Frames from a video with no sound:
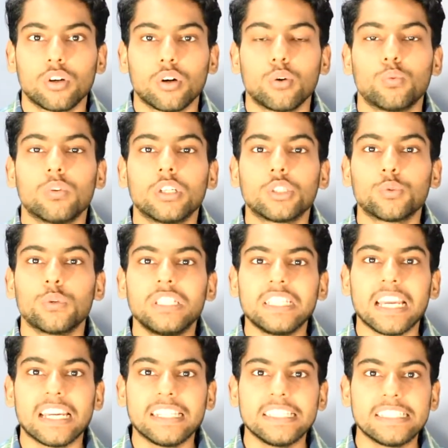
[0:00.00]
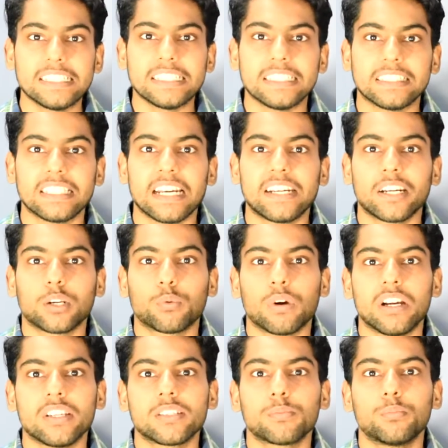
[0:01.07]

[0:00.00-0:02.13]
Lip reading: or virtually any scene that requires